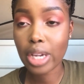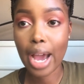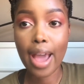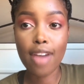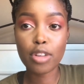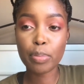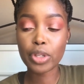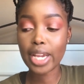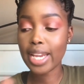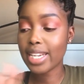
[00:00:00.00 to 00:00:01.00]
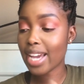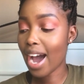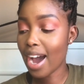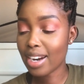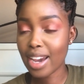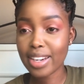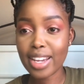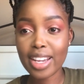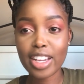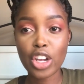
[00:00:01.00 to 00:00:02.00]
I haven't put any
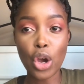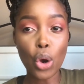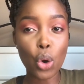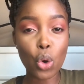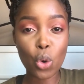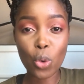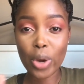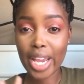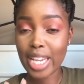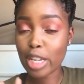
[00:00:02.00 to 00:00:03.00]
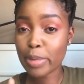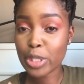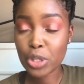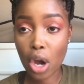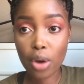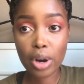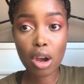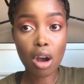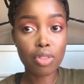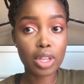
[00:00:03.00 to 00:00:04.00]
eyeliner or any mascara
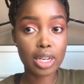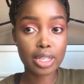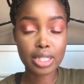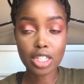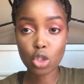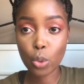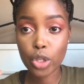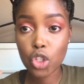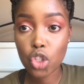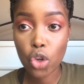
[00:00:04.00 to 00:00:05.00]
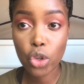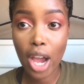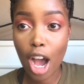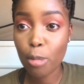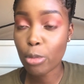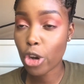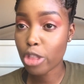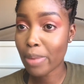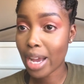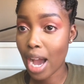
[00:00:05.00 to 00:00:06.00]
on the lids. I just wanted to show you how both
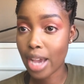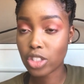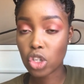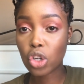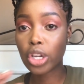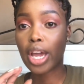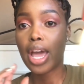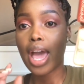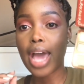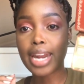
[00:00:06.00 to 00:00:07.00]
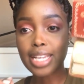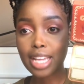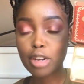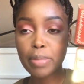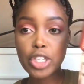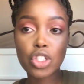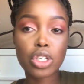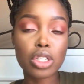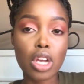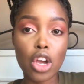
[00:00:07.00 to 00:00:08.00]
my eyes look. And as I'd
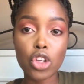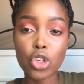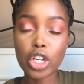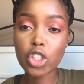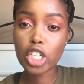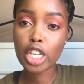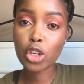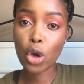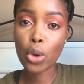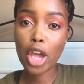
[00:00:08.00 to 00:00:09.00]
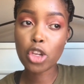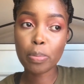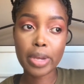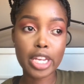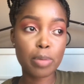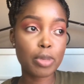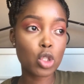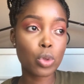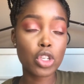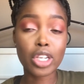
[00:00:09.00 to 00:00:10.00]
mentioned, you literally go and you pick
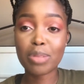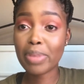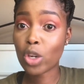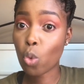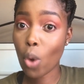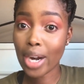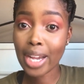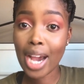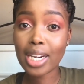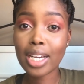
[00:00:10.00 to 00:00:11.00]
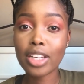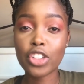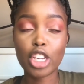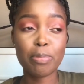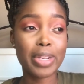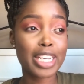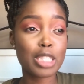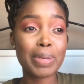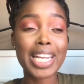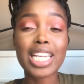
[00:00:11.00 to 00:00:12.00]
between, you can pick one color, you can pick as
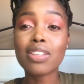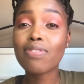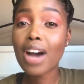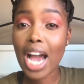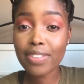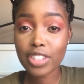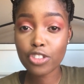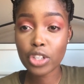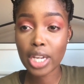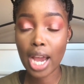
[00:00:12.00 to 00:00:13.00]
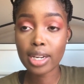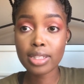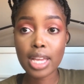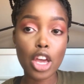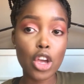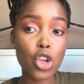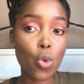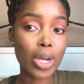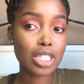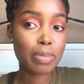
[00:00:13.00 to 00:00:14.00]
many as 5 different colors. You
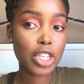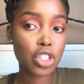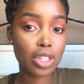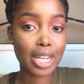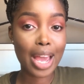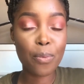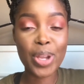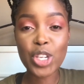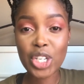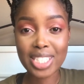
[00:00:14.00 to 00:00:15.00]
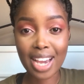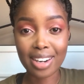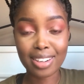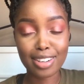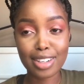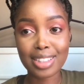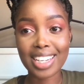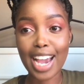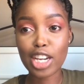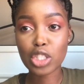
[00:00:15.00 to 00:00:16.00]
want to make sure that when you're done, the
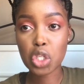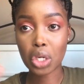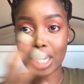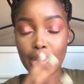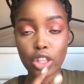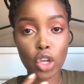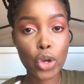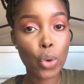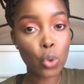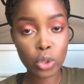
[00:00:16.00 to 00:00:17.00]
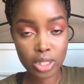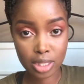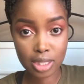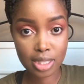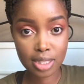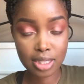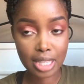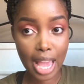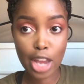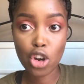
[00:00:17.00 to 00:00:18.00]
colors look like they are all sisters
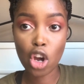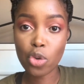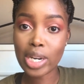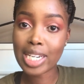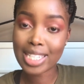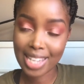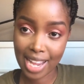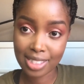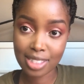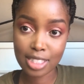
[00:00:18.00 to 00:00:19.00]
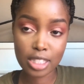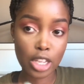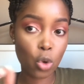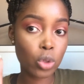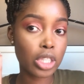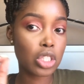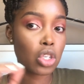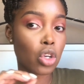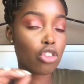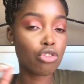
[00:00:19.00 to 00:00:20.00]
and not really cousins. They all need to
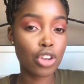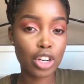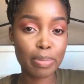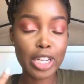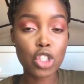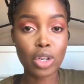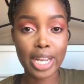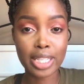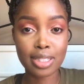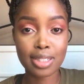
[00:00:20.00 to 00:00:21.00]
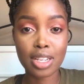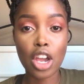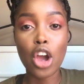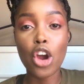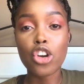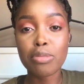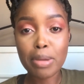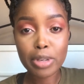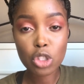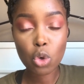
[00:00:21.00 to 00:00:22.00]
look very much related.
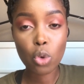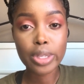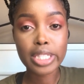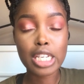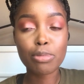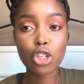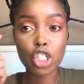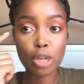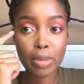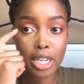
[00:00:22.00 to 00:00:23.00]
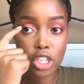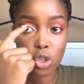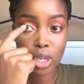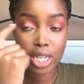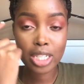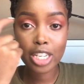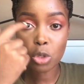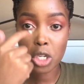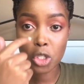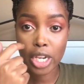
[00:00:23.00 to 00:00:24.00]
Remember to always keep your shimmer in your lid as
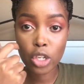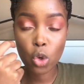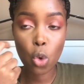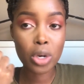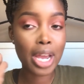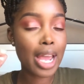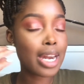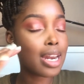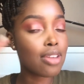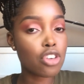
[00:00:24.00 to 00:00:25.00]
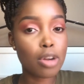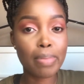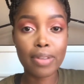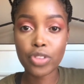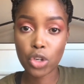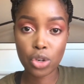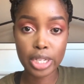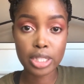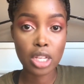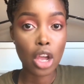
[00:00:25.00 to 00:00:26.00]
well as your inner corner, and never above the
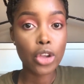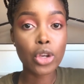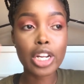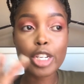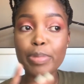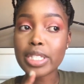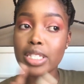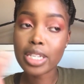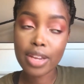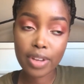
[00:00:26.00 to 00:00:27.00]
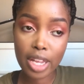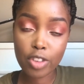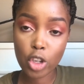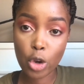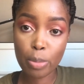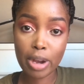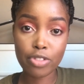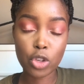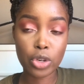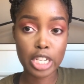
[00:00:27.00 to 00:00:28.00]
crease. Your lid must never ever go above
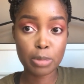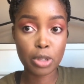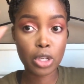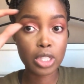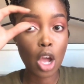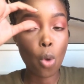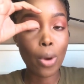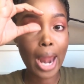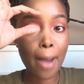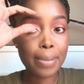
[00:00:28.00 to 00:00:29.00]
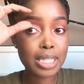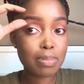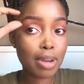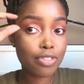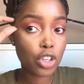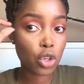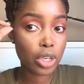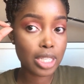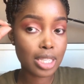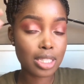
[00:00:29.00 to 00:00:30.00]
the crease, because what happens above the
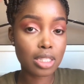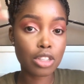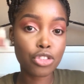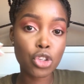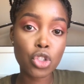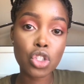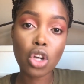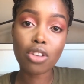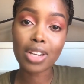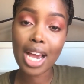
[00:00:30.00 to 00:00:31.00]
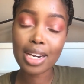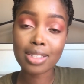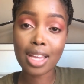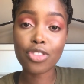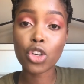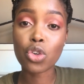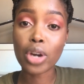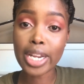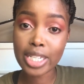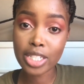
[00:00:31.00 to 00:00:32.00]
crease is a diffusion of colors and the
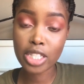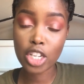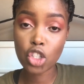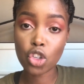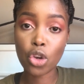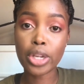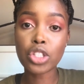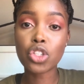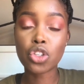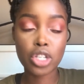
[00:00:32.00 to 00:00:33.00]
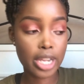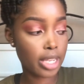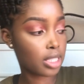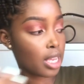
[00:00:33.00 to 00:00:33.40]
gradient that you're going to create.